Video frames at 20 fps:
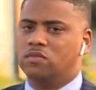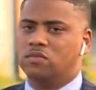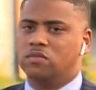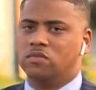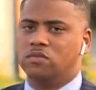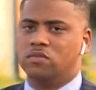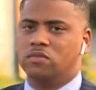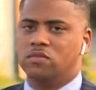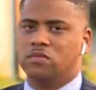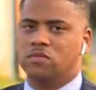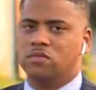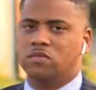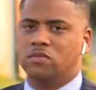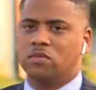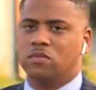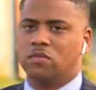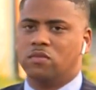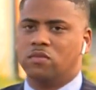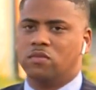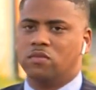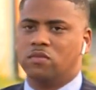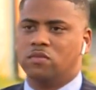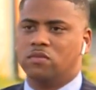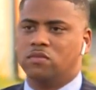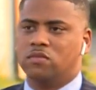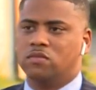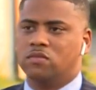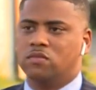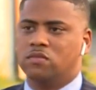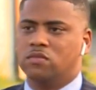
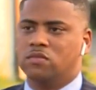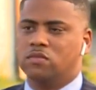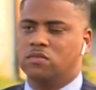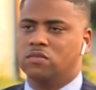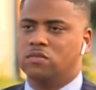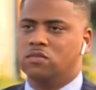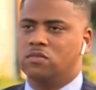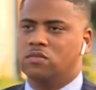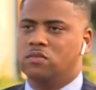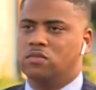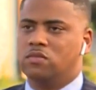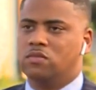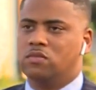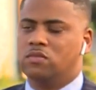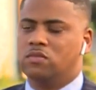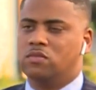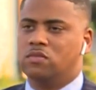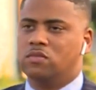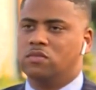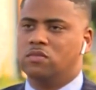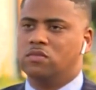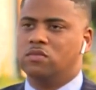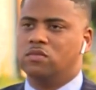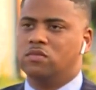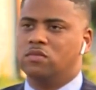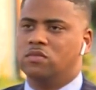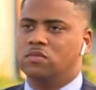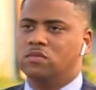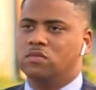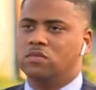
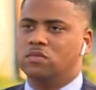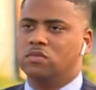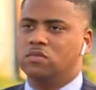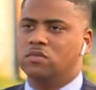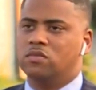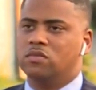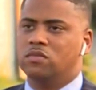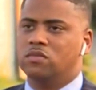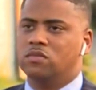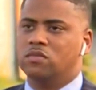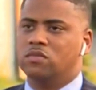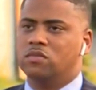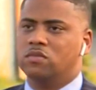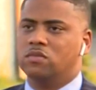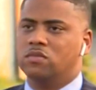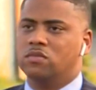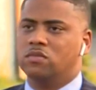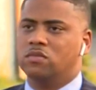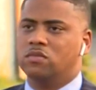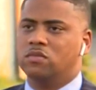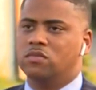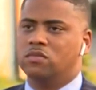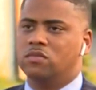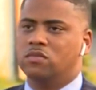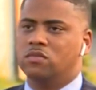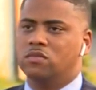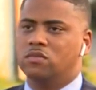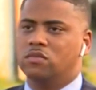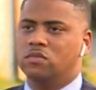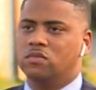
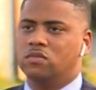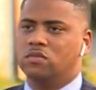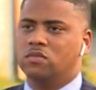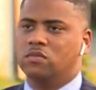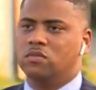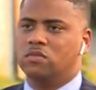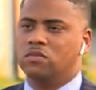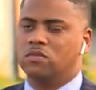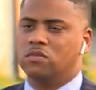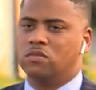No words are spoken by the person on screen.